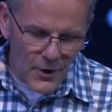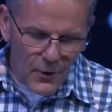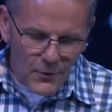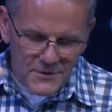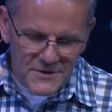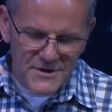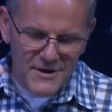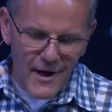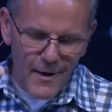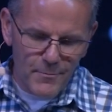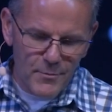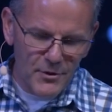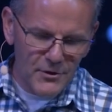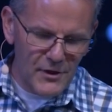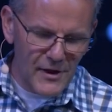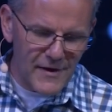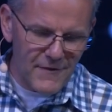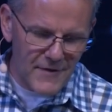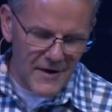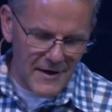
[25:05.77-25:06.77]
Don't stop
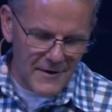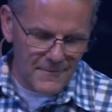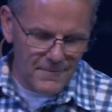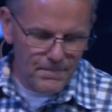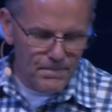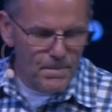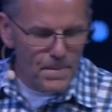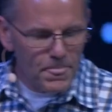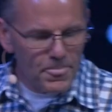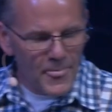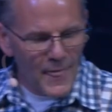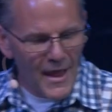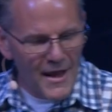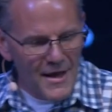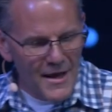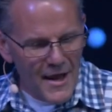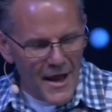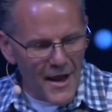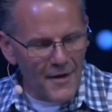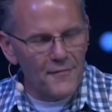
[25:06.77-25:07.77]
believing.
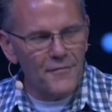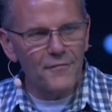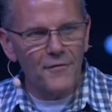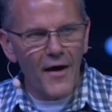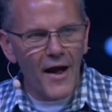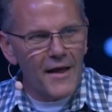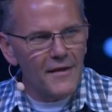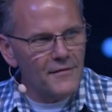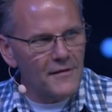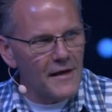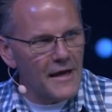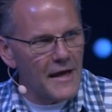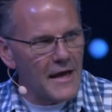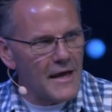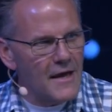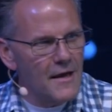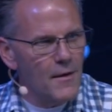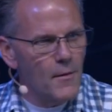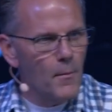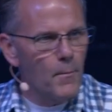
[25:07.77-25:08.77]
And
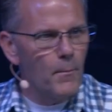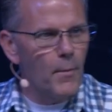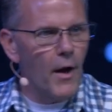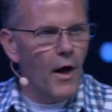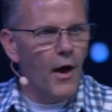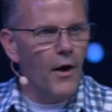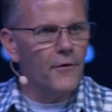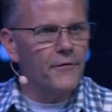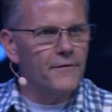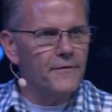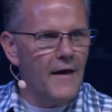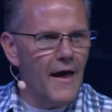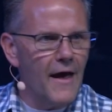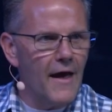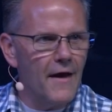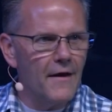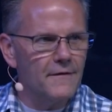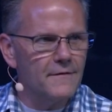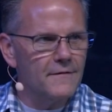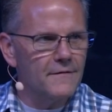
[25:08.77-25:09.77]
finally, Paul
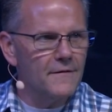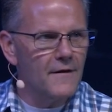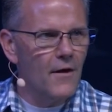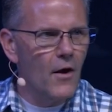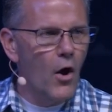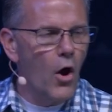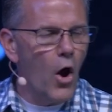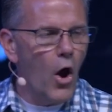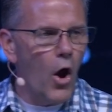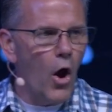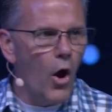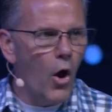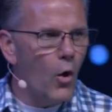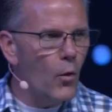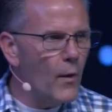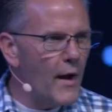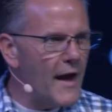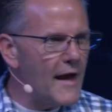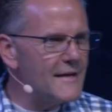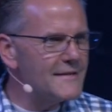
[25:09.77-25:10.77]
says,
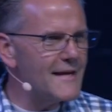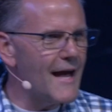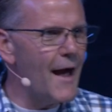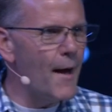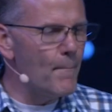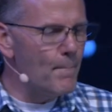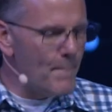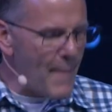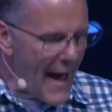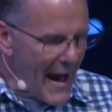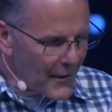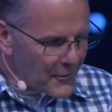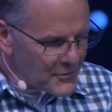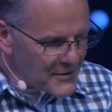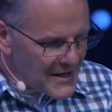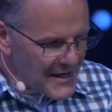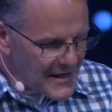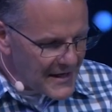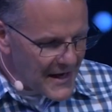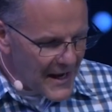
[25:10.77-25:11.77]
always
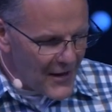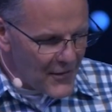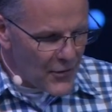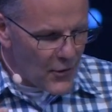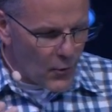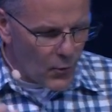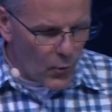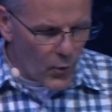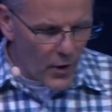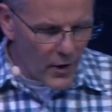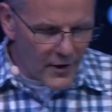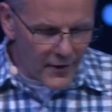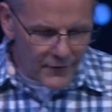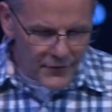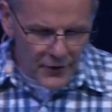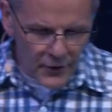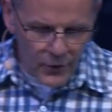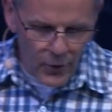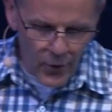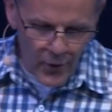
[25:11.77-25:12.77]
abounding in the work
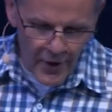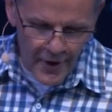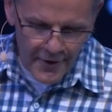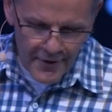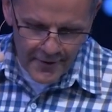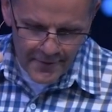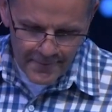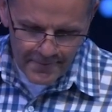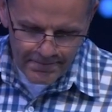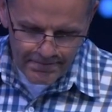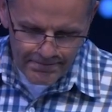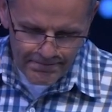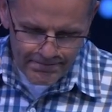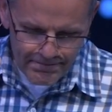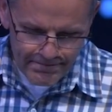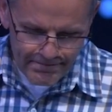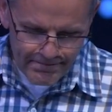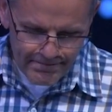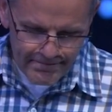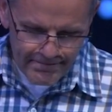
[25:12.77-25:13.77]
of the Lord.
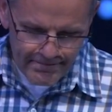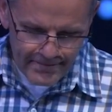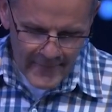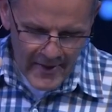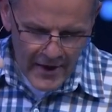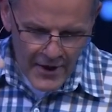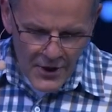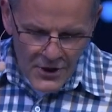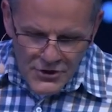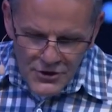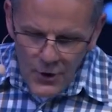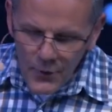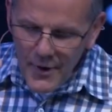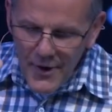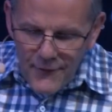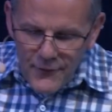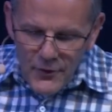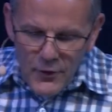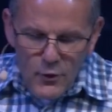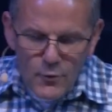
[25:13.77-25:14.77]

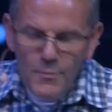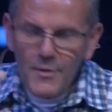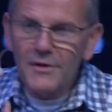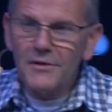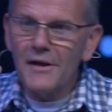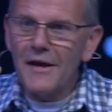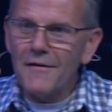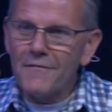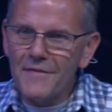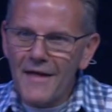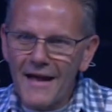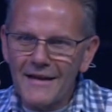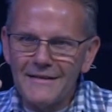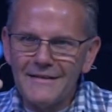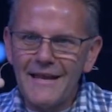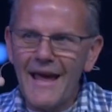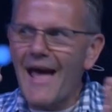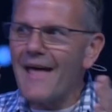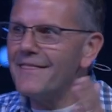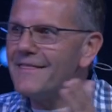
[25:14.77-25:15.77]
So if you believe
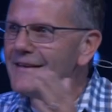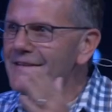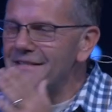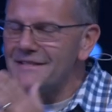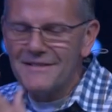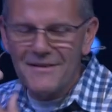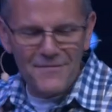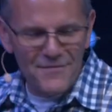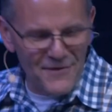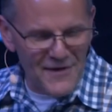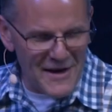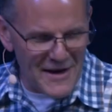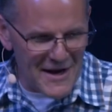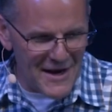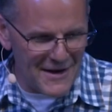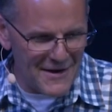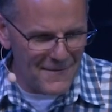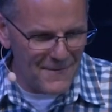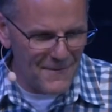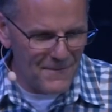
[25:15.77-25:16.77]
that death is
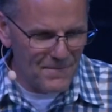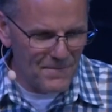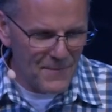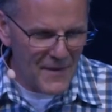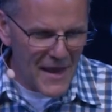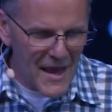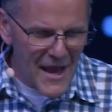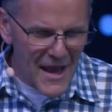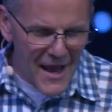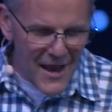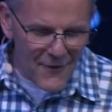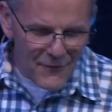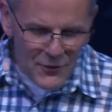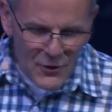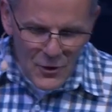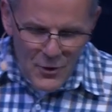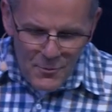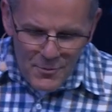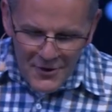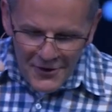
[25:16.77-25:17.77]
defeated,
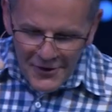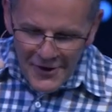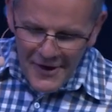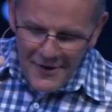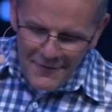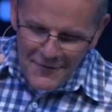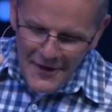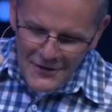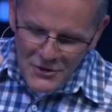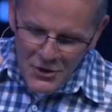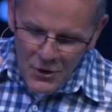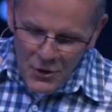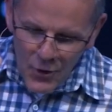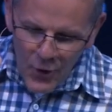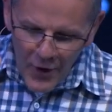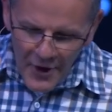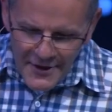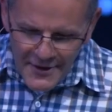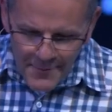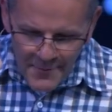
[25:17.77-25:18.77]
if you believe that you're
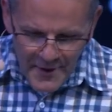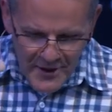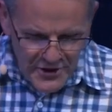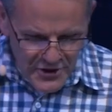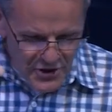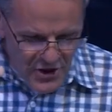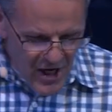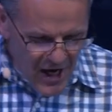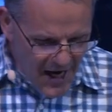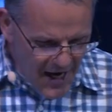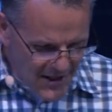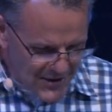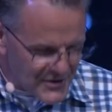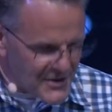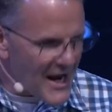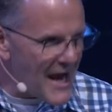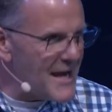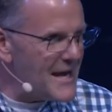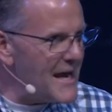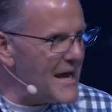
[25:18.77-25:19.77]
going to be
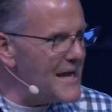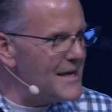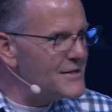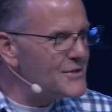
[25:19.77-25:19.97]
changed and